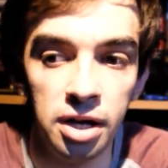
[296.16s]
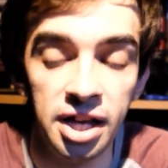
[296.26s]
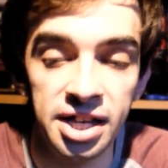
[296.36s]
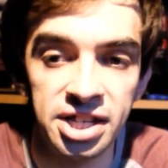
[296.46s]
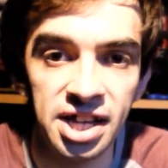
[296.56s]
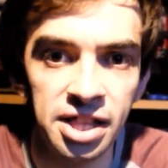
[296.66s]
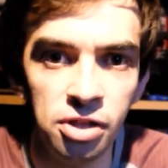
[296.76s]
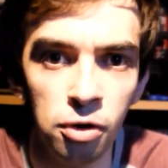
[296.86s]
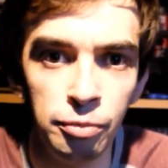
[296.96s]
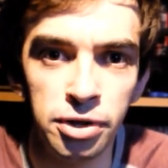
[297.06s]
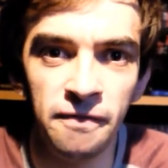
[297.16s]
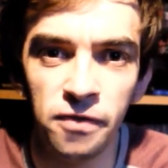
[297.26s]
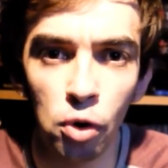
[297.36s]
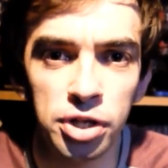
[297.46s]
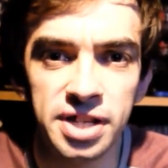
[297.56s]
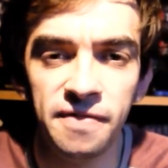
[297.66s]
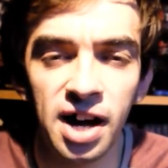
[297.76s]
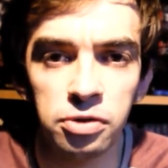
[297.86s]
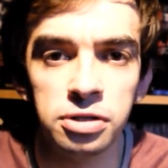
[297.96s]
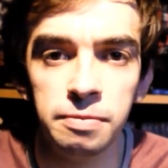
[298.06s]
It's said that up to
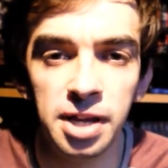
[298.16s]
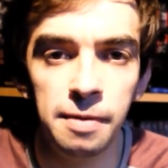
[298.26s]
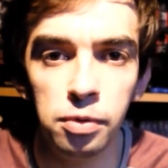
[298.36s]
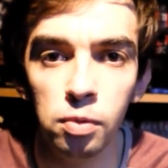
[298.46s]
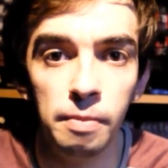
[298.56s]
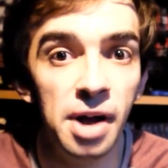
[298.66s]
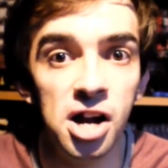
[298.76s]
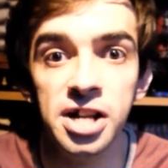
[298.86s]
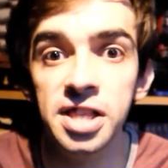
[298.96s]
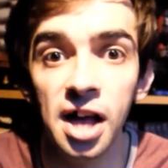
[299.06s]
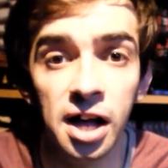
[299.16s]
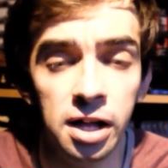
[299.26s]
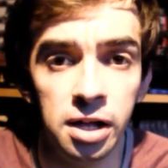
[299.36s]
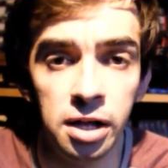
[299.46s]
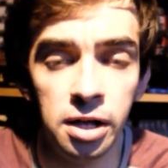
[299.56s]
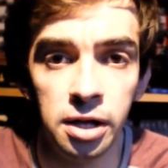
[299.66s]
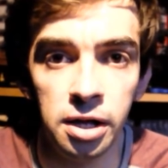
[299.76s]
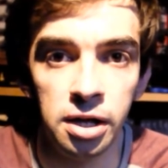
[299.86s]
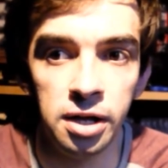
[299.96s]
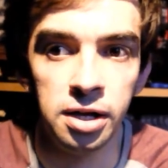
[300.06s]
40,000 people were buried there,
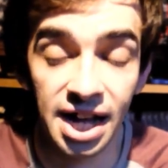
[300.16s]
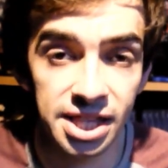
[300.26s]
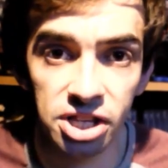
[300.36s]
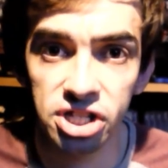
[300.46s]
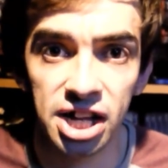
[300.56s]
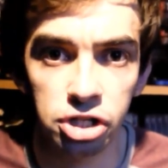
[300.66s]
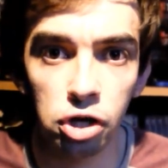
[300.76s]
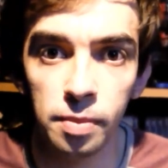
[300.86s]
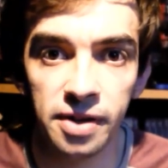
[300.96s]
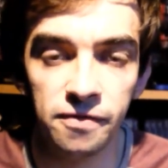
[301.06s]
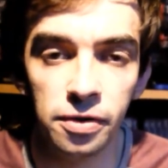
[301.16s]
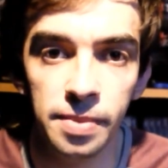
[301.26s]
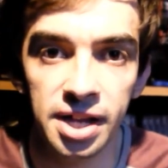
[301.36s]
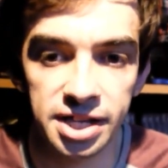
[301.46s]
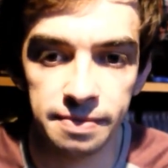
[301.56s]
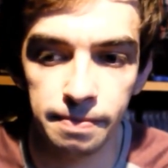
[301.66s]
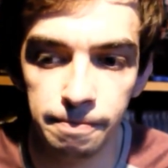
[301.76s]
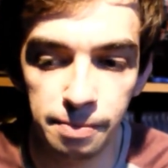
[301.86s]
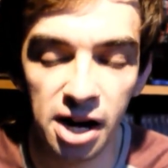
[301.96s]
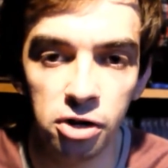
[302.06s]
and the stench coming from this
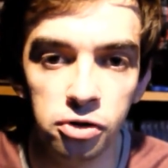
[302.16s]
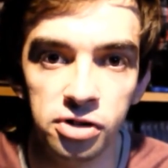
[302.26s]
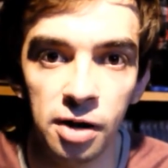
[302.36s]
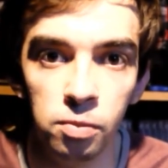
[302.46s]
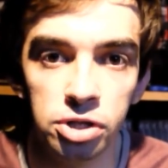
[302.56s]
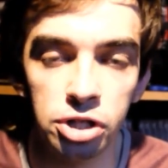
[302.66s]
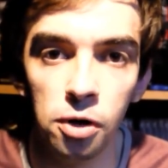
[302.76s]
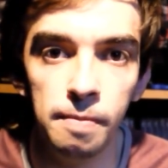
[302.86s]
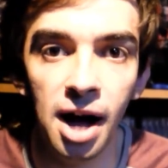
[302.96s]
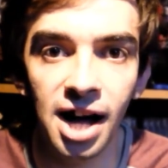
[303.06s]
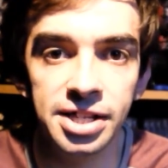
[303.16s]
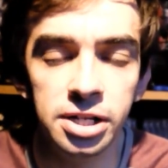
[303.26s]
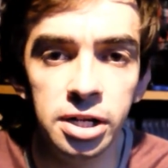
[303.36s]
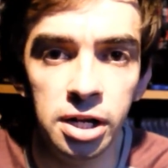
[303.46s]
burial ground was so bad